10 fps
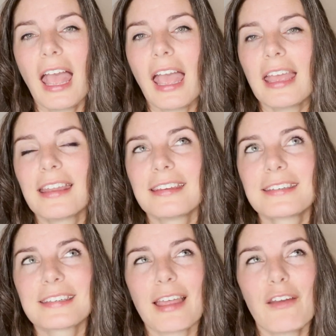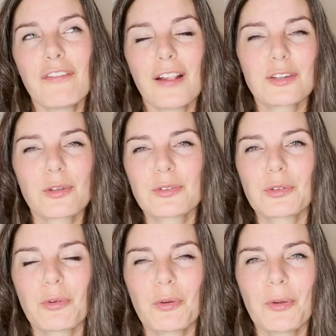And I felt
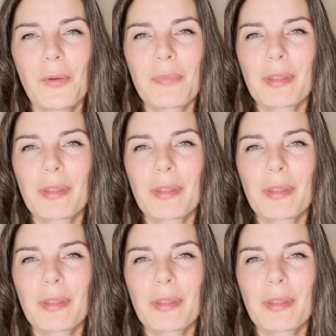also